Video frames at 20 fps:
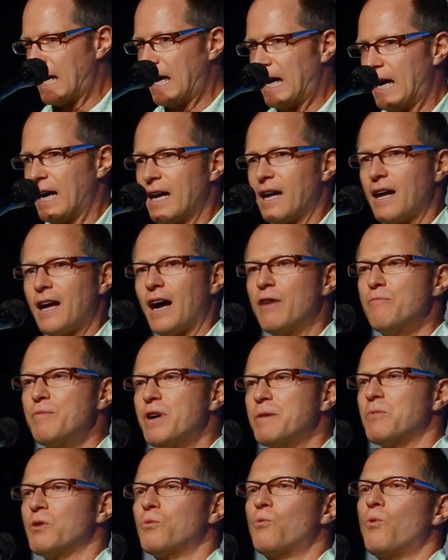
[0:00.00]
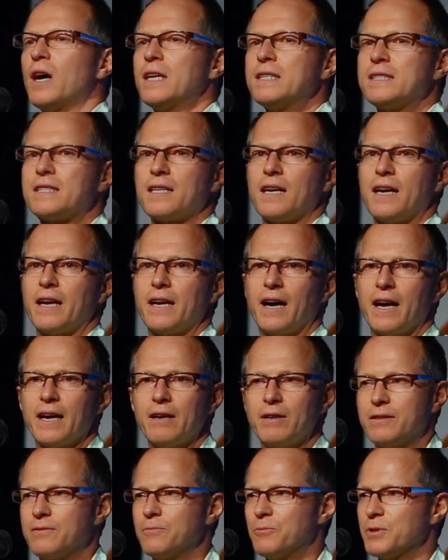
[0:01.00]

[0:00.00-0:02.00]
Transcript: I remember once I